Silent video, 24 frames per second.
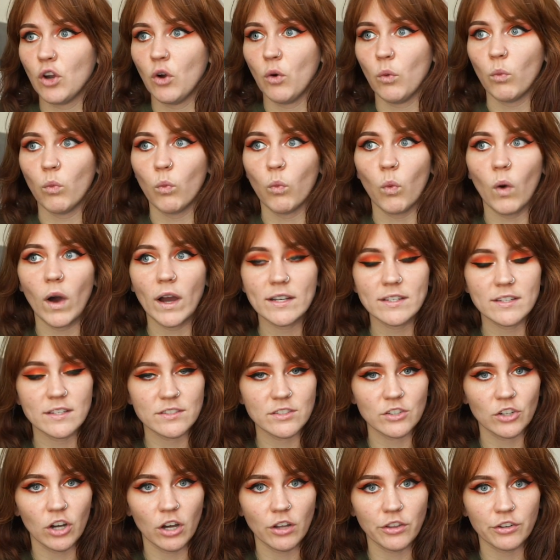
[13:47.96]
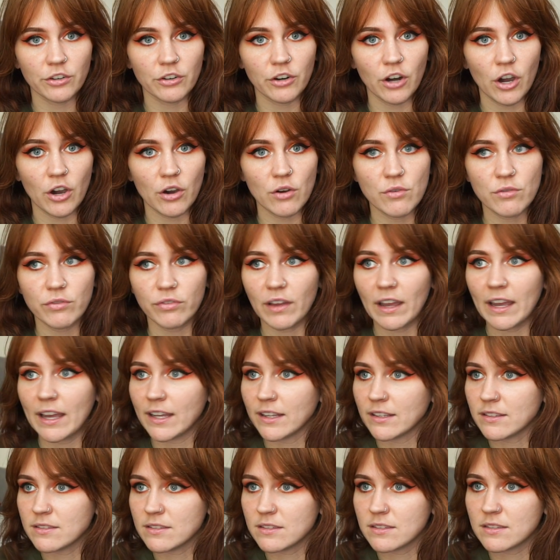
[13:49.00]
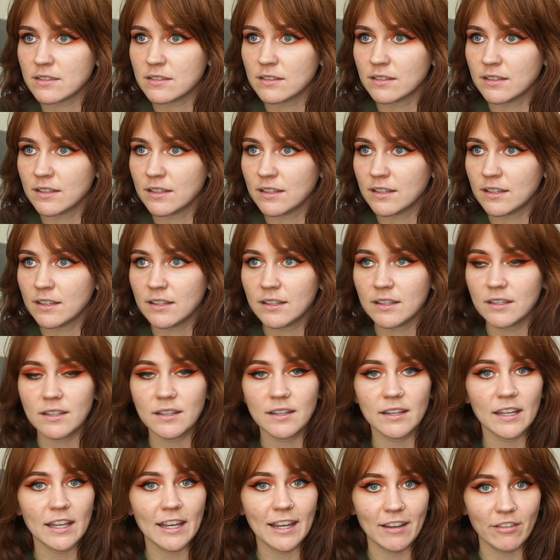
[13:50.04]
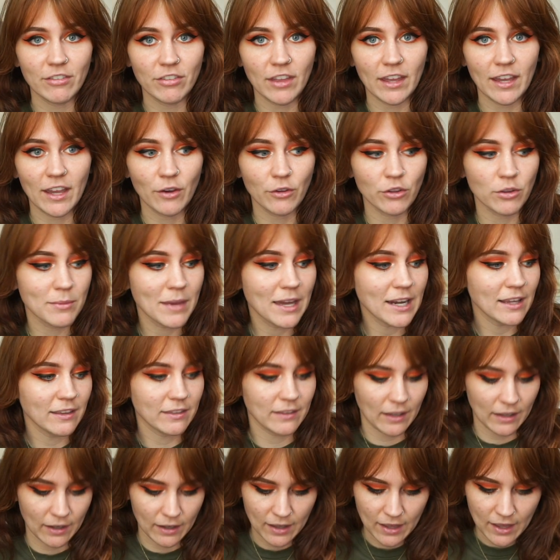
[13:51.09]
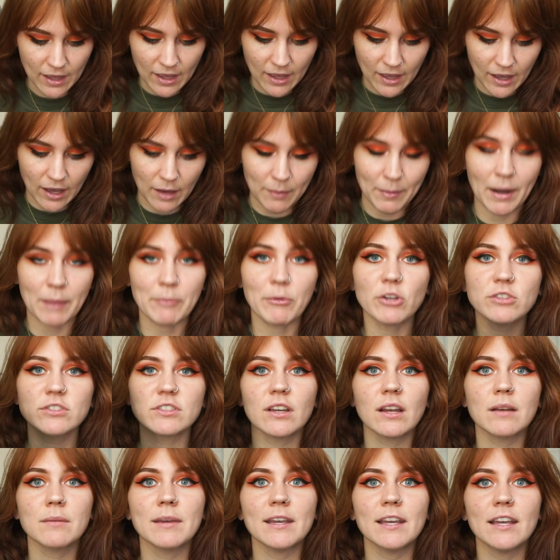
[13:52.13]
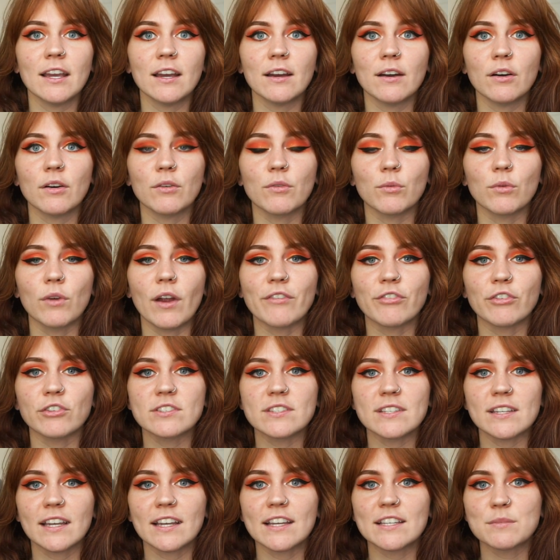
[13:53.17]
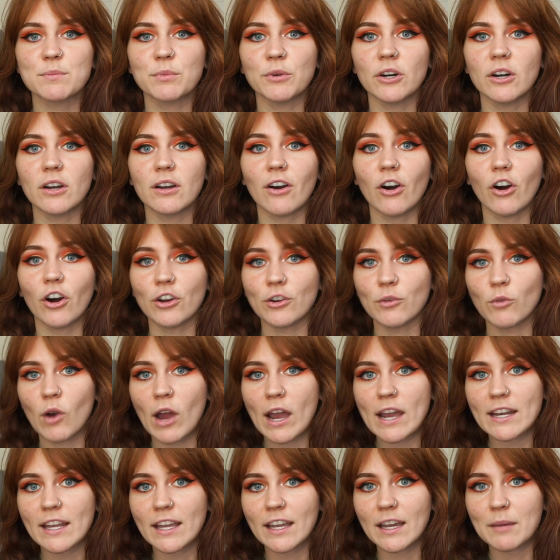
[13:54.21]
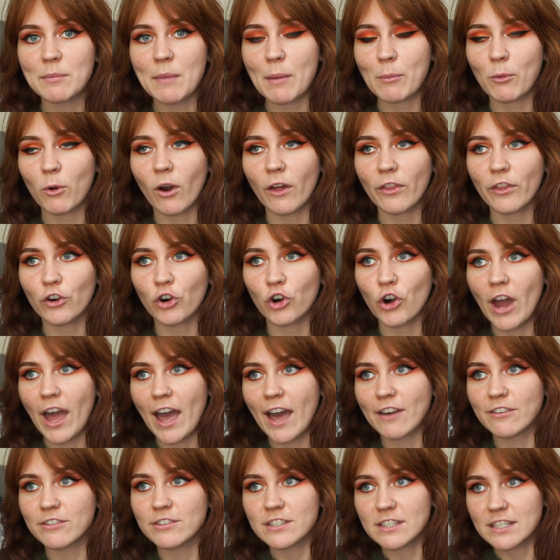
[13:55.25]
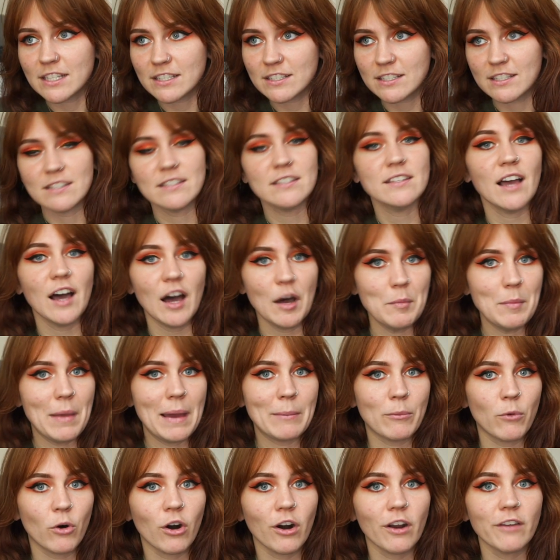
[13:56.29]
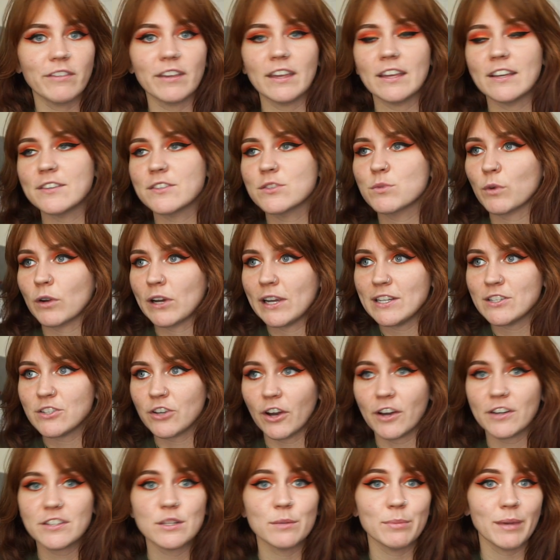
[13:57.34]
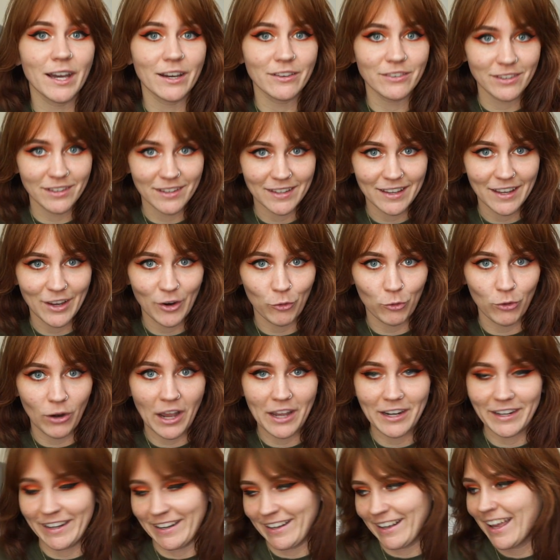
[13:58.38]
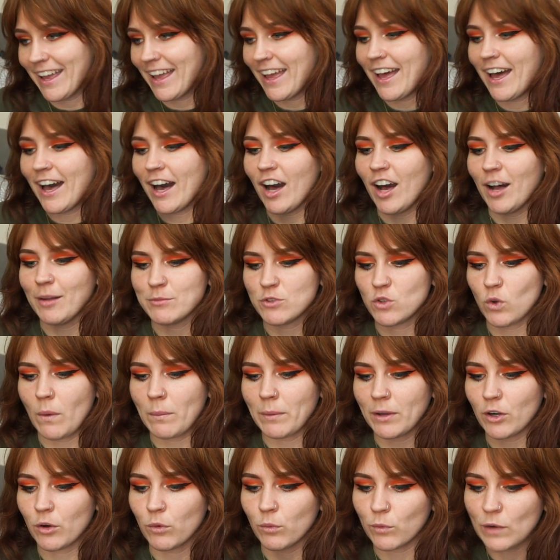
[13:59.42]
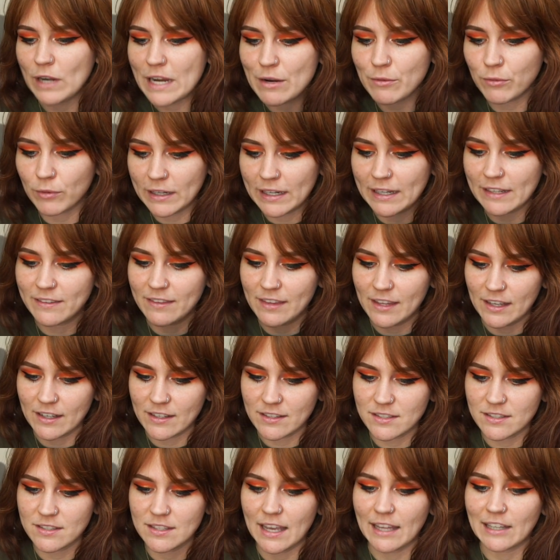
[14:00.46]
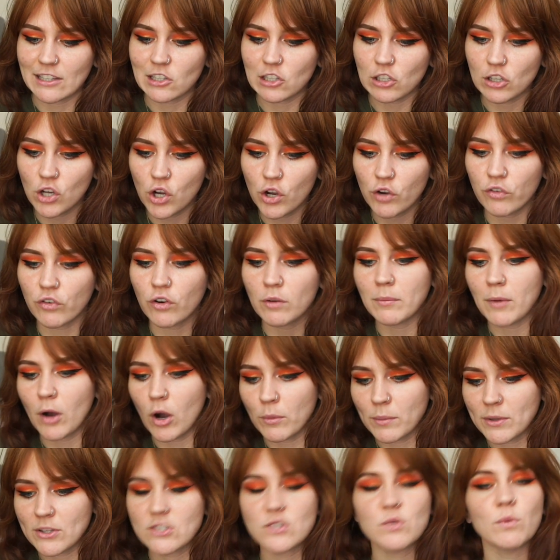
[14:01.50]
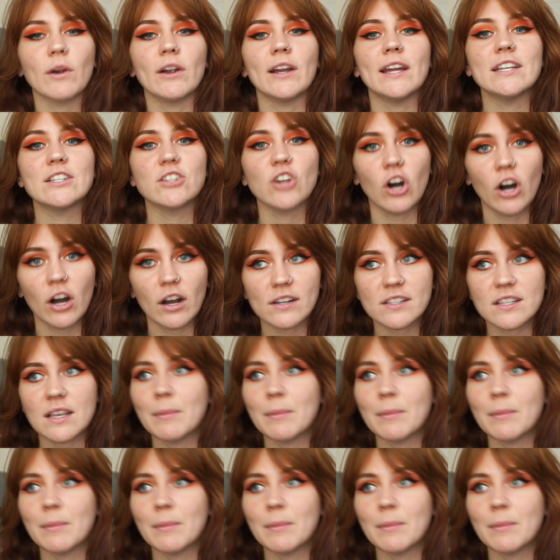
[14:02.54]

What does an author owe fans? If they owe them anything. Um, and I'm also gonna be referencing his book On Writing, A Memoir on the Craft. This is a memoir of his where he talks about writing. Um, so I'm gonna reread this and look for moments where he talks